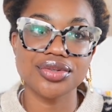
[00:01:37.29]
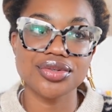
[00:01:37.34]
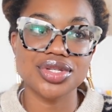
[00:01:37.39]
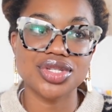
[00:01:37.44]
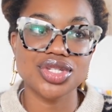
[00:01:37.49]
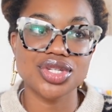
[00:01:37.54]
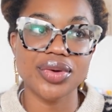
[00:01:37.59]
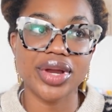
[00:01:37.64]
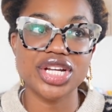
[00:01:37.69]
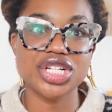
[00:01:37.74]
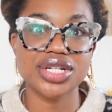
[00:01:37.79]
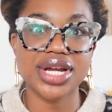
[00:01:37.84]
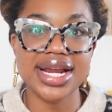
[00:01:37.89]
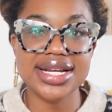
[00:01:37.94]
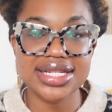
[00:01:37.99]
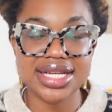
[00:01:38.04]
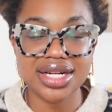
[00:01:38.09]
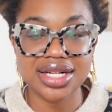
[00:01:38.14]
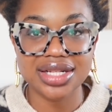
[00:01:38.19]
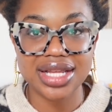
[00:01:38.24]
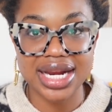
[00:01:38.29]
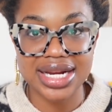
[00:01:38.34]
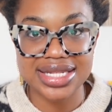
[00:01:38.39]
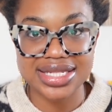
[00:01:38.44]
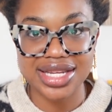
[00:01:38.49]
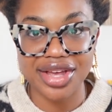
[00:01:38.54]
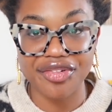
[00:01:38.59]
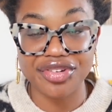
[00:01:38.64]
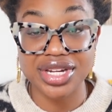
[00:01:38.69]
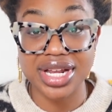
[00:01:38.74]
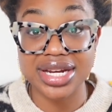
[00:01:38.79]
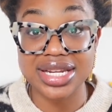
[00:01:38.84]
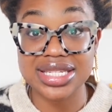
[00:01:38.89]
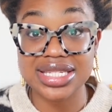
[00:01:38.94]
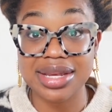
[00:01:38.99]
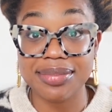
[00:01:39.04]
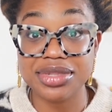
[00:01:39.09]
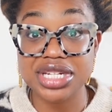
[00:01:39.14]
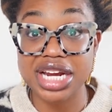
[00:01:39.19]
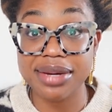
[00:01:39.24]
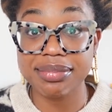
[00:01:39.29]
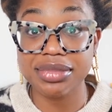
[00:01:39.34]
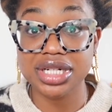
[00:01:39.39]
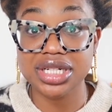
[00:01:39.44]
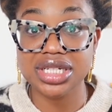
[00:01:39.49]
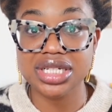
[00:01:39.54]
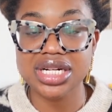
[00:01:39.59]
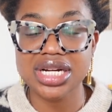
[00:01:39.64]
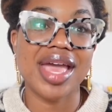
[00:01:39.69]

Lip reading: And so I tried to get a lot of stuff done in September